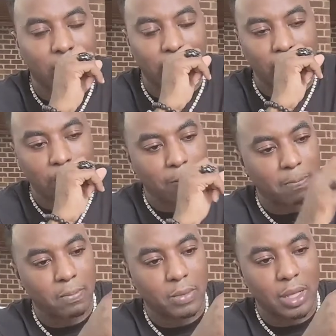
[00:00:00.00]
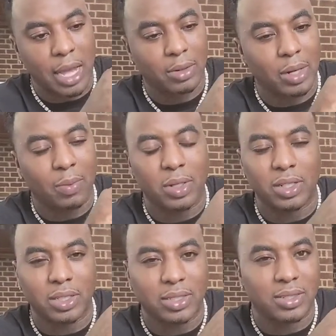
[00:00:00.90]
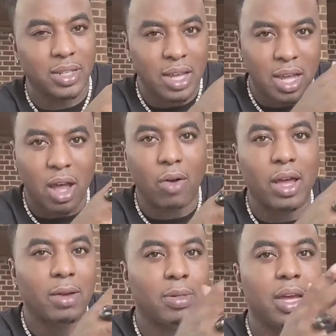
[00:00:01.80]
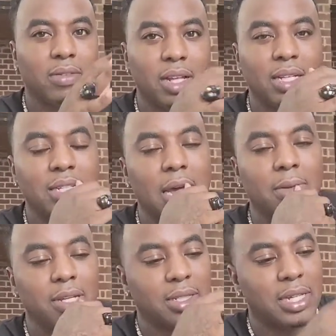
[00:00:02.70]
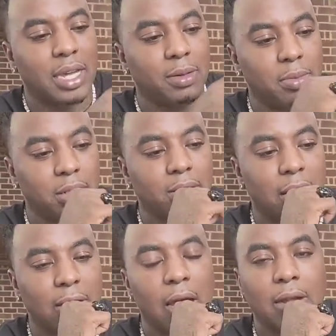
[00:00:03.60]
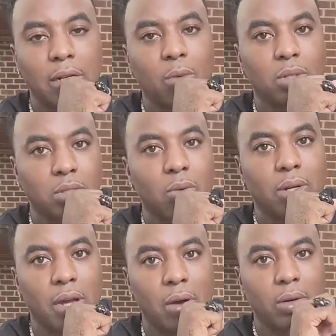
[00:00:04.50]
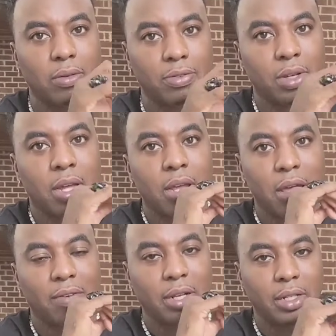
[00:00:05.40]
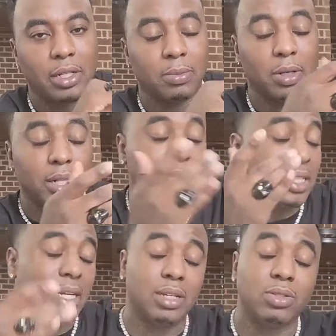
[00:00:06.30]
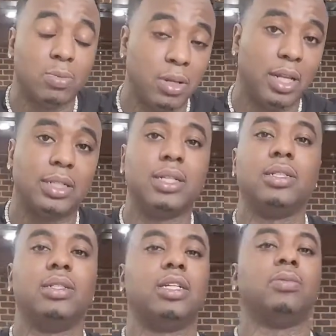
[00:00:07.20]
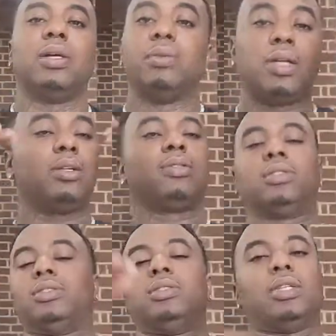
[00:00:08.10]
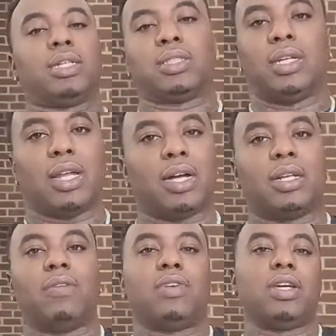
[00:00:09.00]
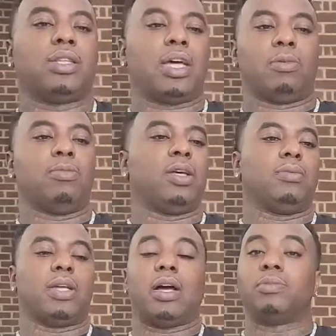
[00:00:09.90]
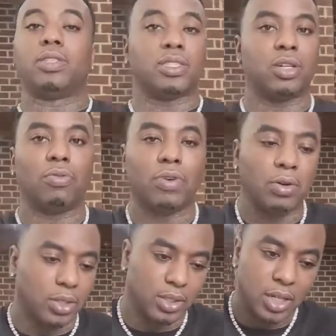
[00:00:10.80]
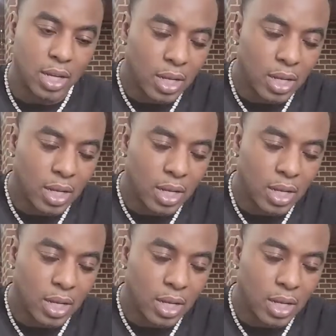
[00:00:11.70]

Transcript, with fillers: um, I, I really just I don't have be having a lot of time to entertain it, but I, I know what's going on if if I did. But like I said, I used to be like that. You know, I was like, man, just, like I said, knocking off everything. But me, I'm now I'm just so focused